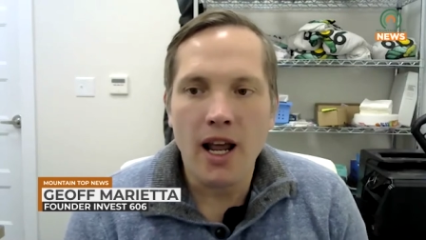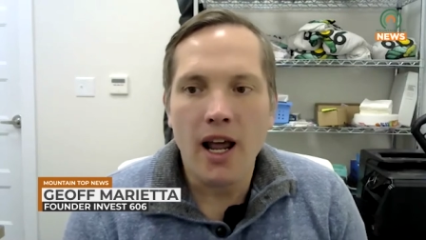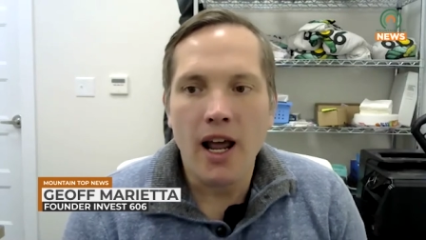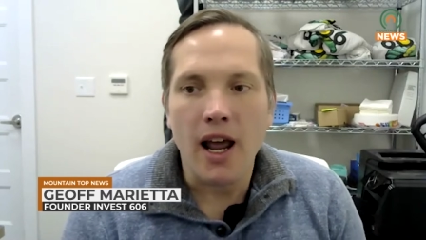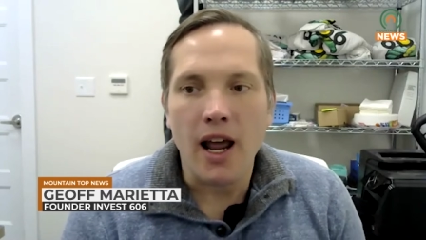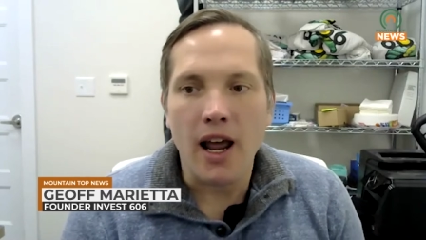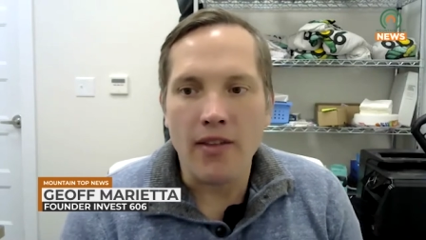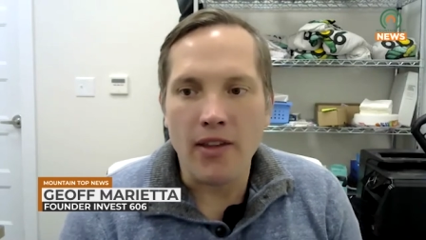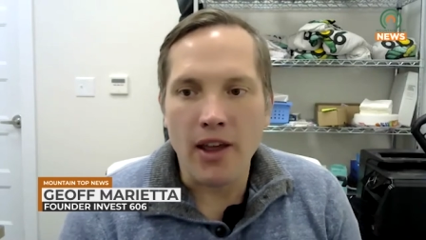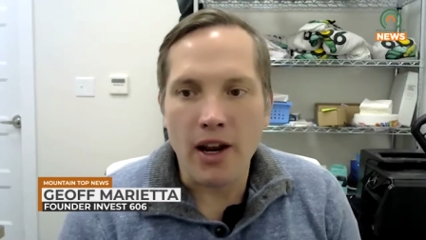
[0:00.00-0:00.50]

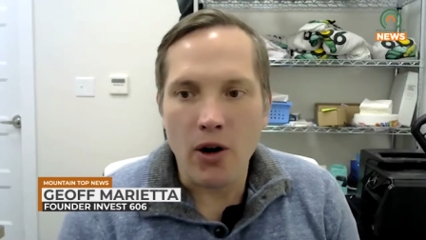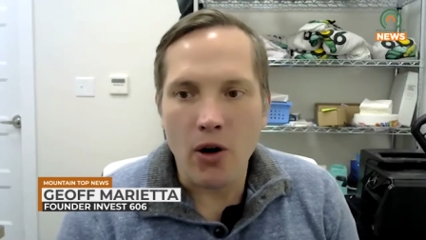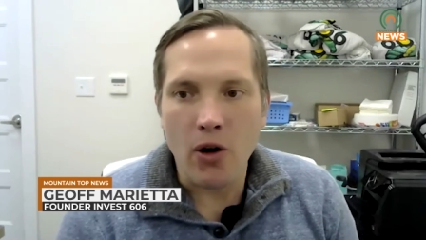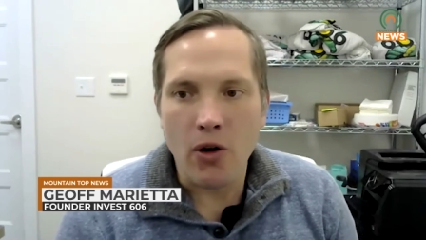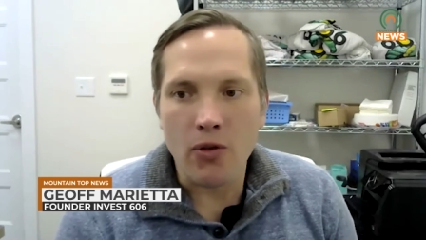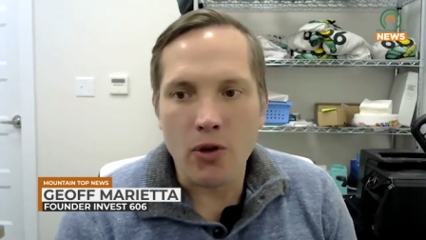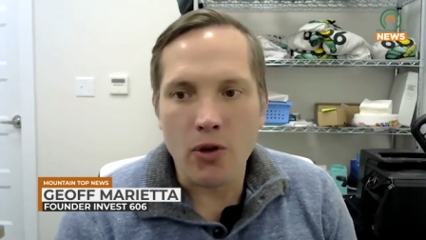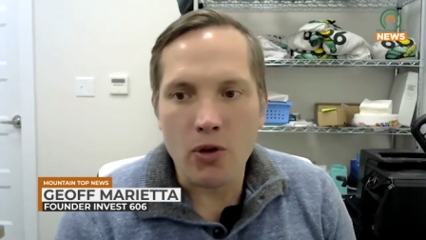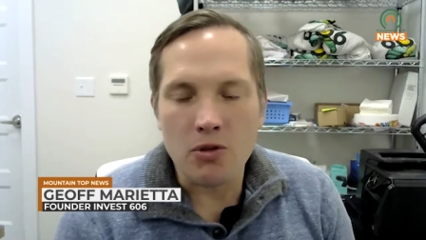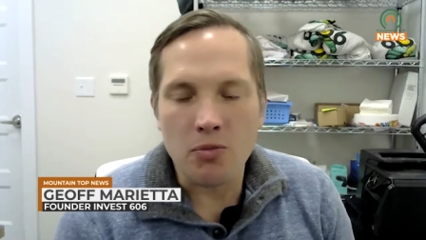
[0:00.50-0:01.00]
And they earn
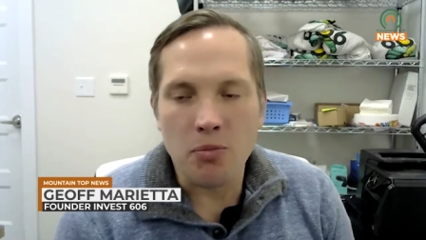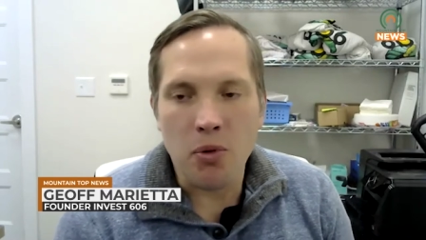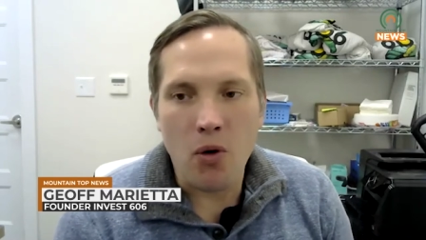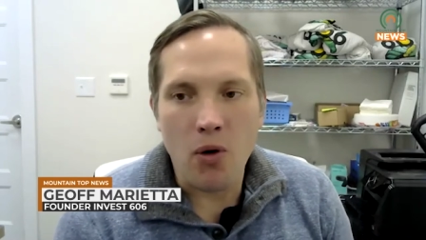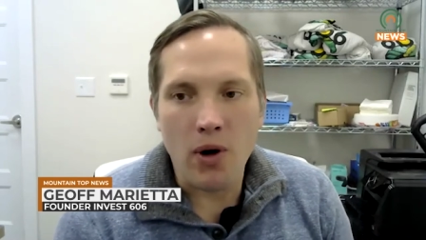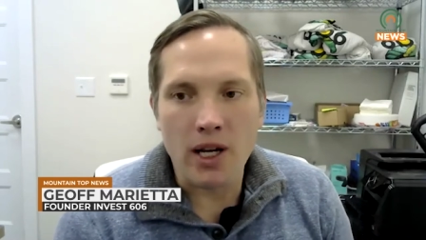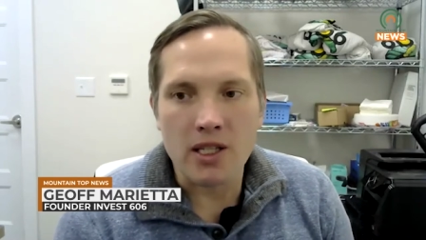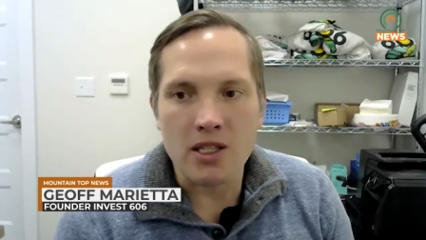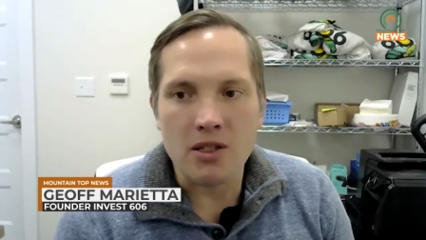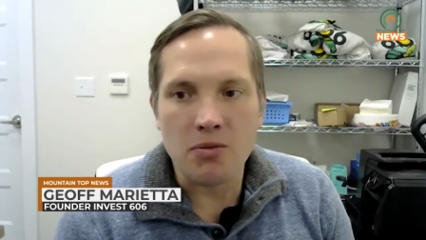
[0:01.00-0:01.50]
those
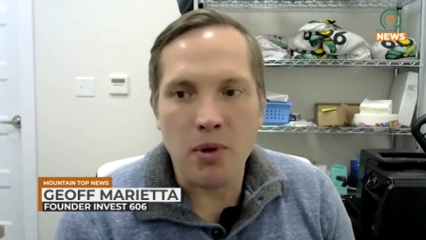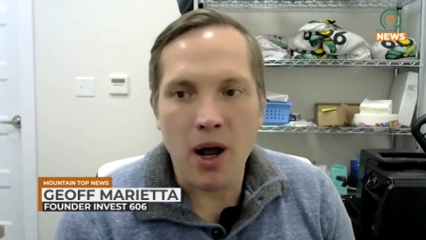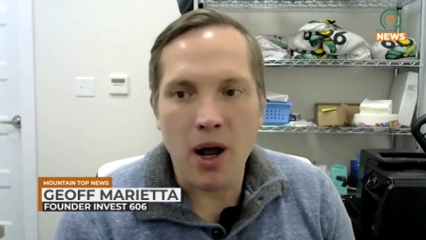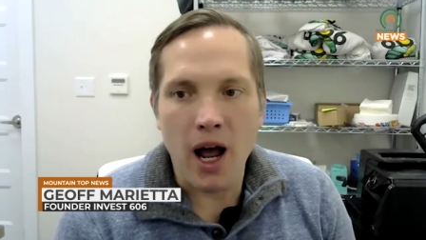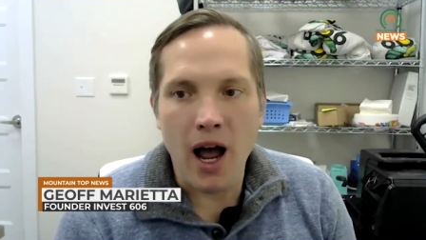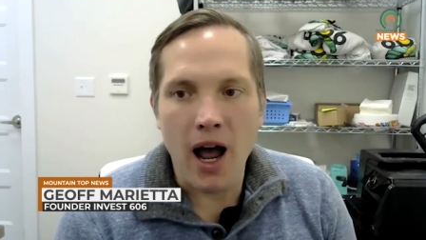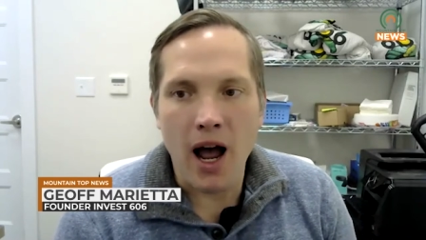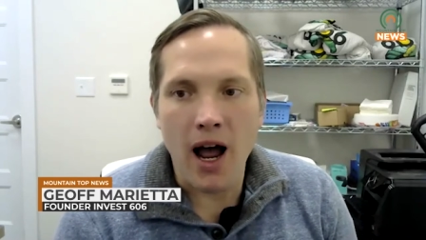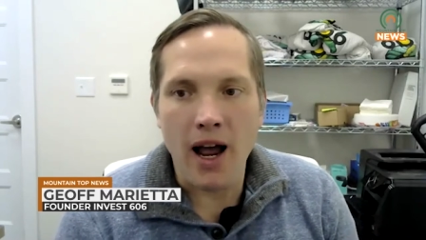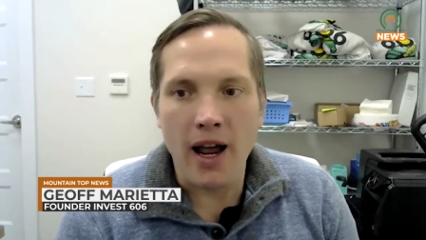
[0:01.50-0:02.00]
points
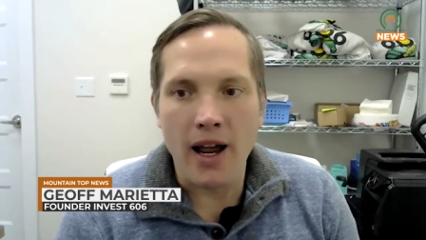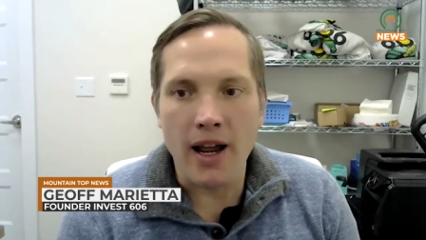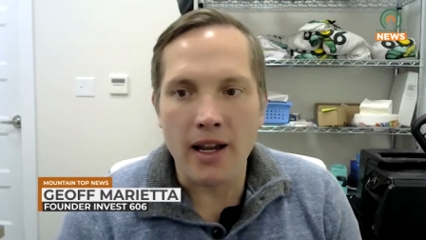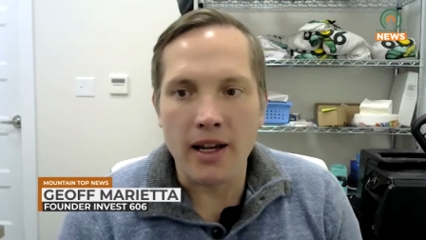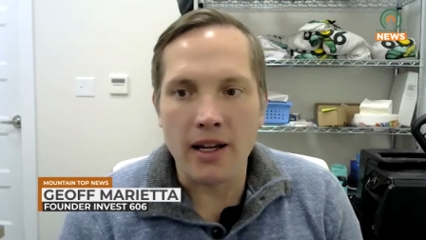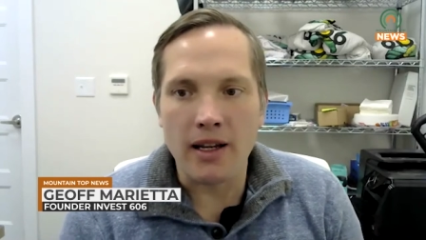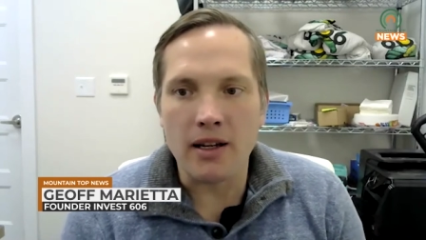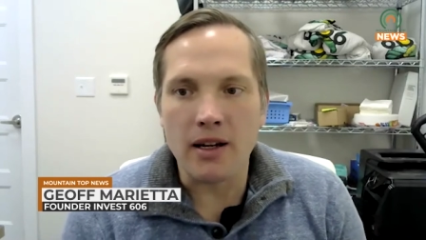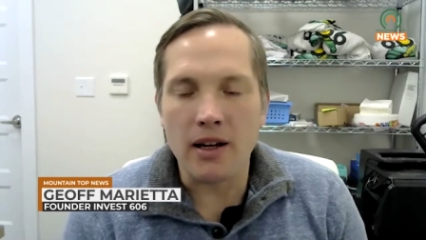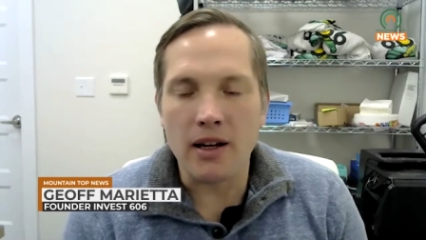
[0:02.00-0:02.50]
by
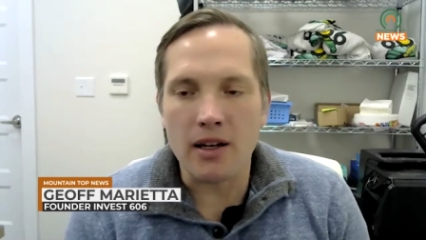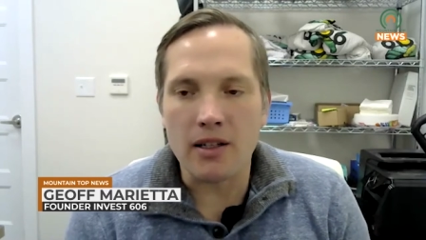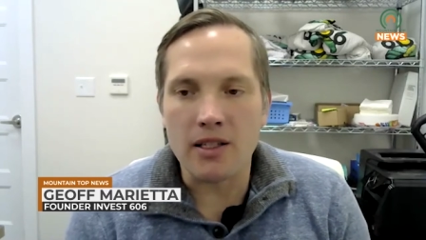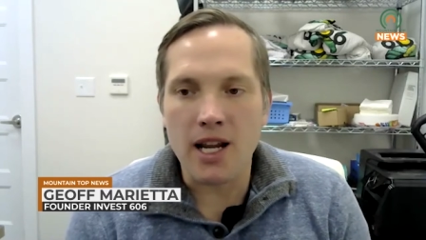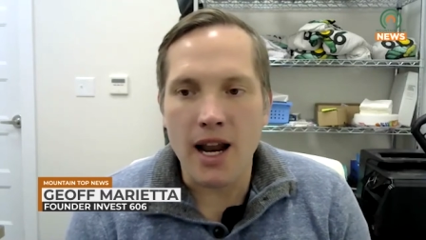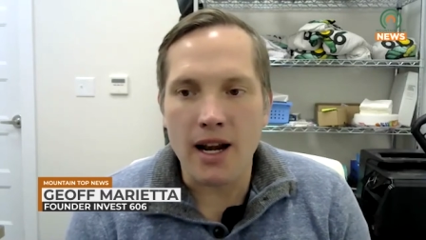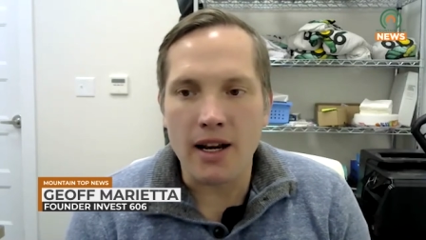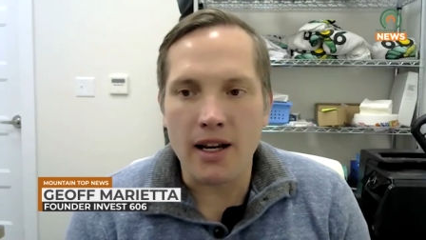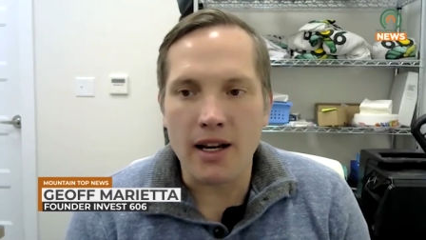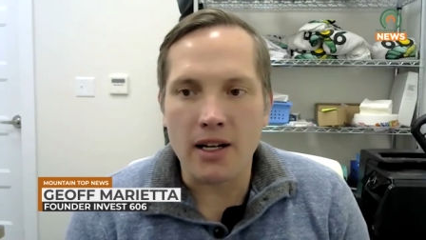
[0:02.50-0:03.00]

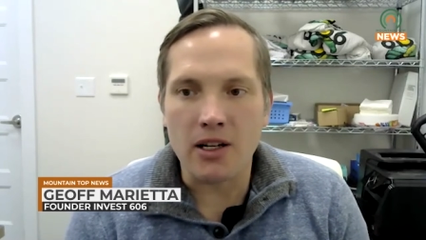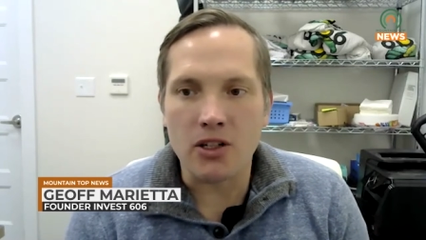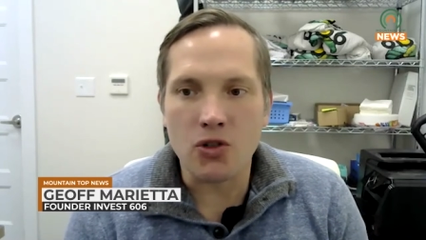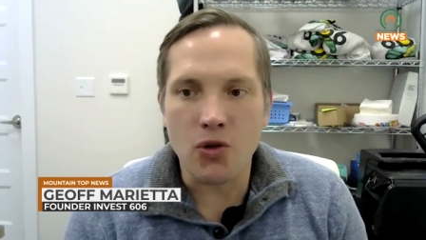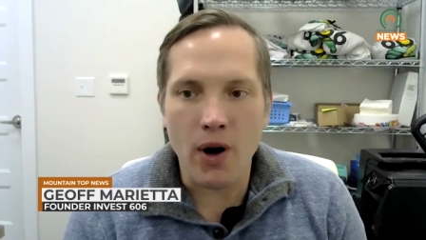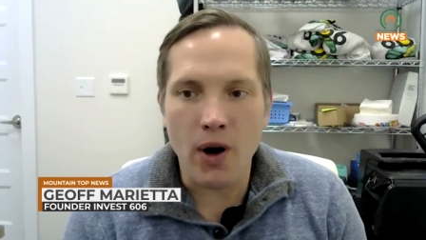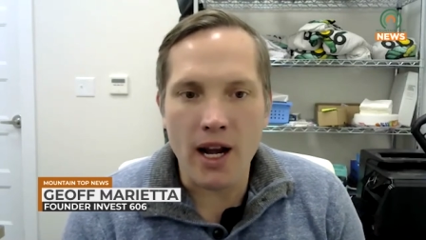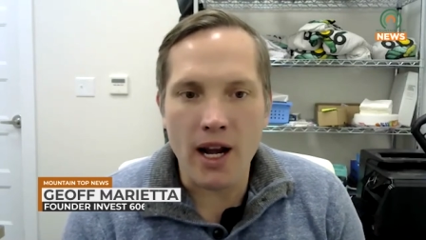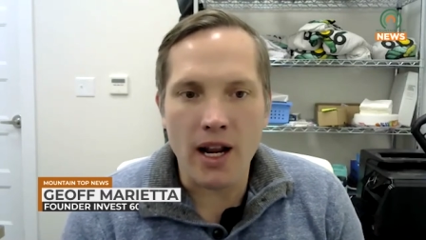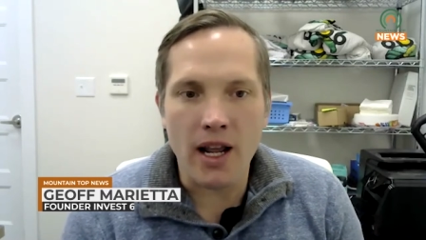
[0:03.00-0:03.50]
attending
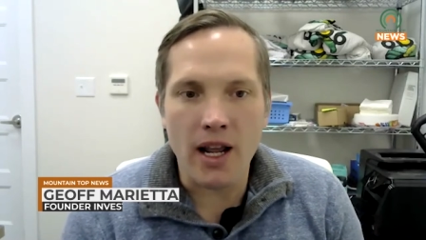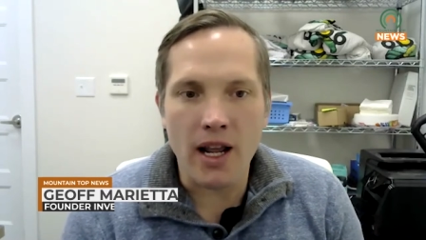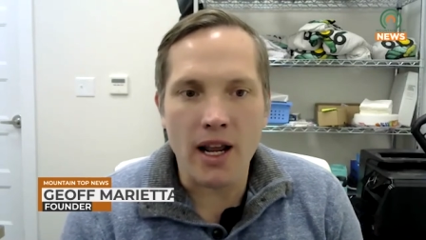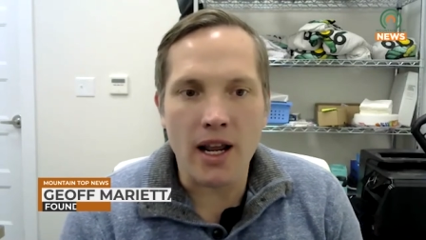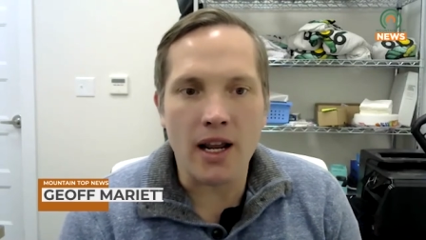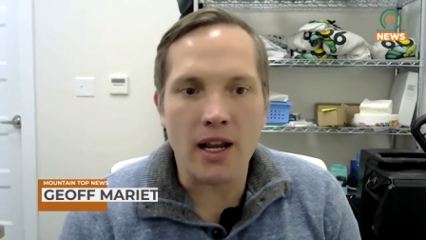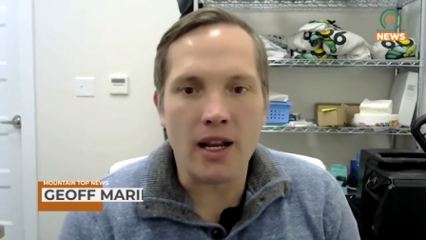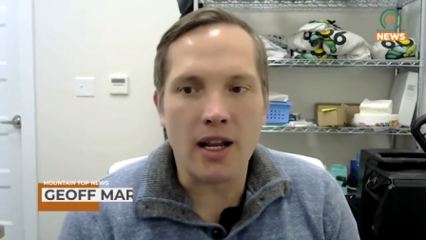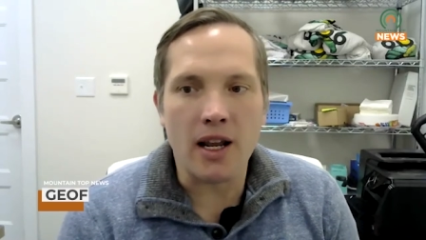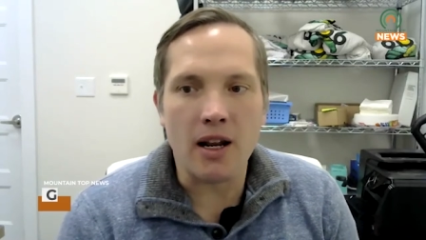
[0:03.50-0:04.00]

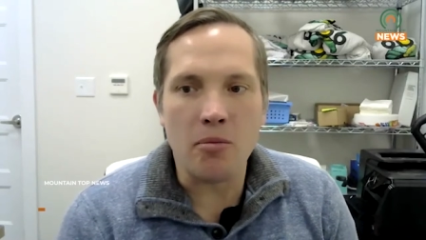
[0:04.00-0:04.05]
training and